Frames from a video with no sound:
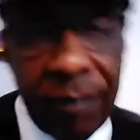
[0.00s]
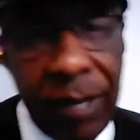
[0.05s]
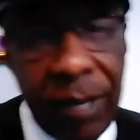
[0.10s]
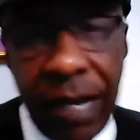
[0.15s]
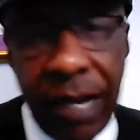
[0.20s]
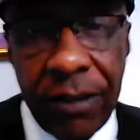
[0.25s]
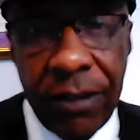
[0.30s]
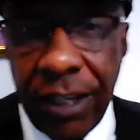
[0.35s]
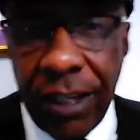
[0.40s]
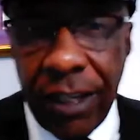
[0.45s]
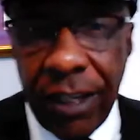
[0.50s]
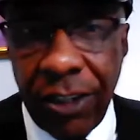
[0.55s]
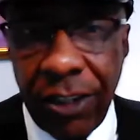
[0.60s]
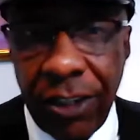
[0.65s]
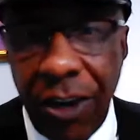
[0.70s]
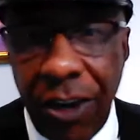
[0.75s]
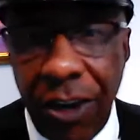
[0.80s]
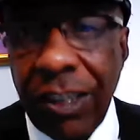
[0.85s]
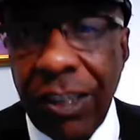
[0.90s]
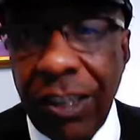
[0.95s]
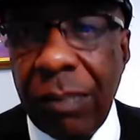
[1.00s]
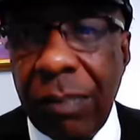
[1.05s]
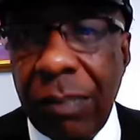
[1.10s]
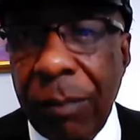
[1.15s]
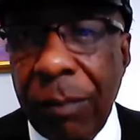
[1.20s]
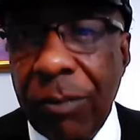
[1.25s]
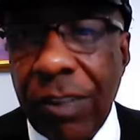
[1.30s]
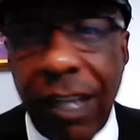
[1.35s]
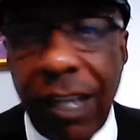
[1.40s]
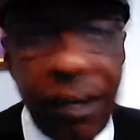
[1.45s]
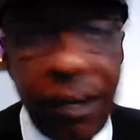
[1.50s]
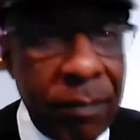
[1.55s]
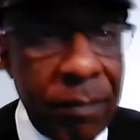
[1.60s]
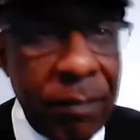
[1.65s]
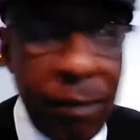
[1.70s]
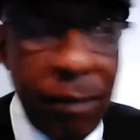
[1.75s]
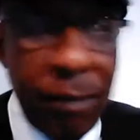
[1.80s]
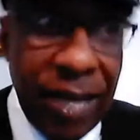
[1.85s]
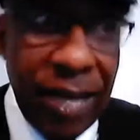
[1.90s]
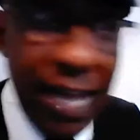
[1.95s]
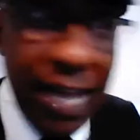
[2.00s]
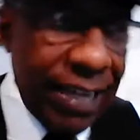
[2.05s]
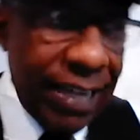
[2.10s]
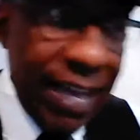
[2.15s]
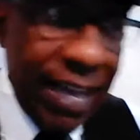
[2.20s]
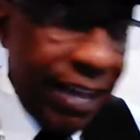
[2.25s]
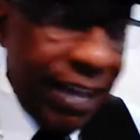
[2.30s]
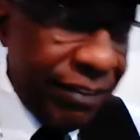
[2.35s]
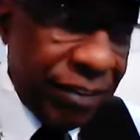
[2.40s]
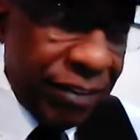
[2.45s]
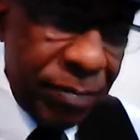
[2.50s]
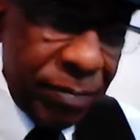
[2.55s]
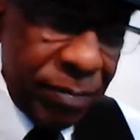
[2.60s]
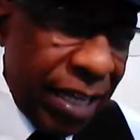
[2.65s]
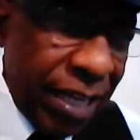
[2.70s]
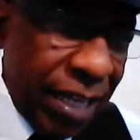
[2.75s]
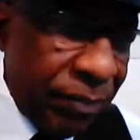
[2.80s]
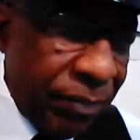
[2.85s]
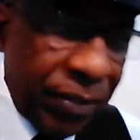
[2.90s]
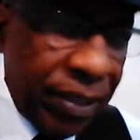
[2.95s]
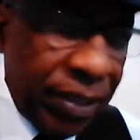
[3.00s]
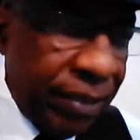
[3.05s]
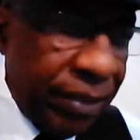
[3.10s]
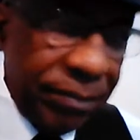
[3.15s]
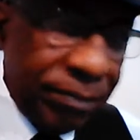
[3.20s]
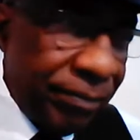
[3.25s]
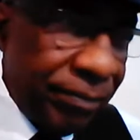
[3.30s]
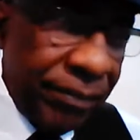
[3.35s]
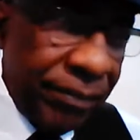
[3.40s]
about, all these people talking about Black Lives Matter, but